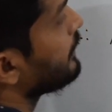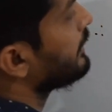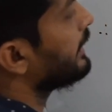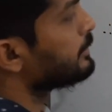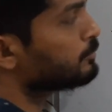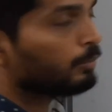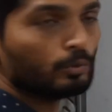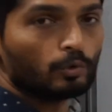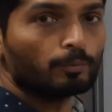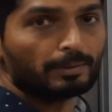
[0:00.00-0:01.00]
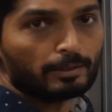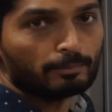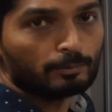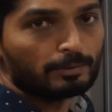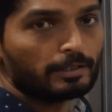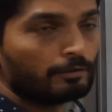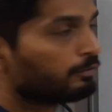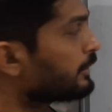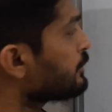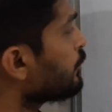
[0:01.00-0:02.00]
It has no BWP.
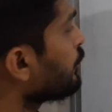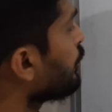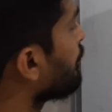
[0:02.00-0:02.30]
Therefore, it is not